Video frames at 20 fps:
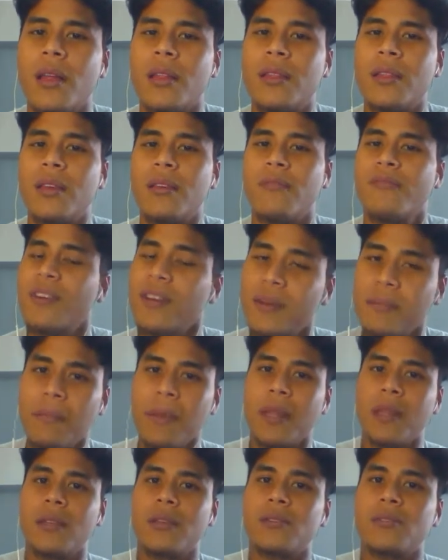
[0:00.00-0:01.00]
the
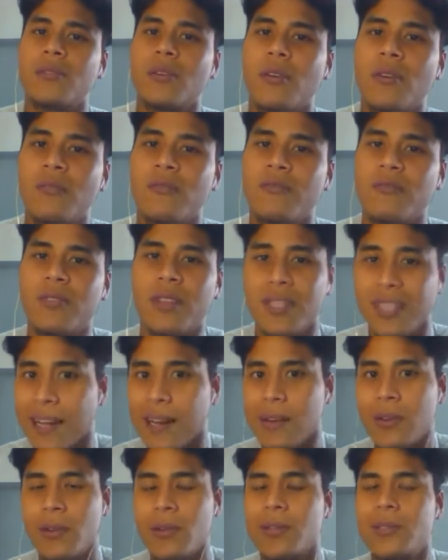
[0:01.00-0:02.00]
fundamentals of the
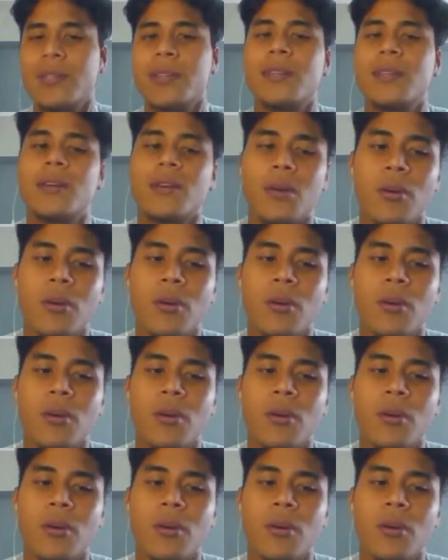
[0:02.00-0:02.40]
technology and the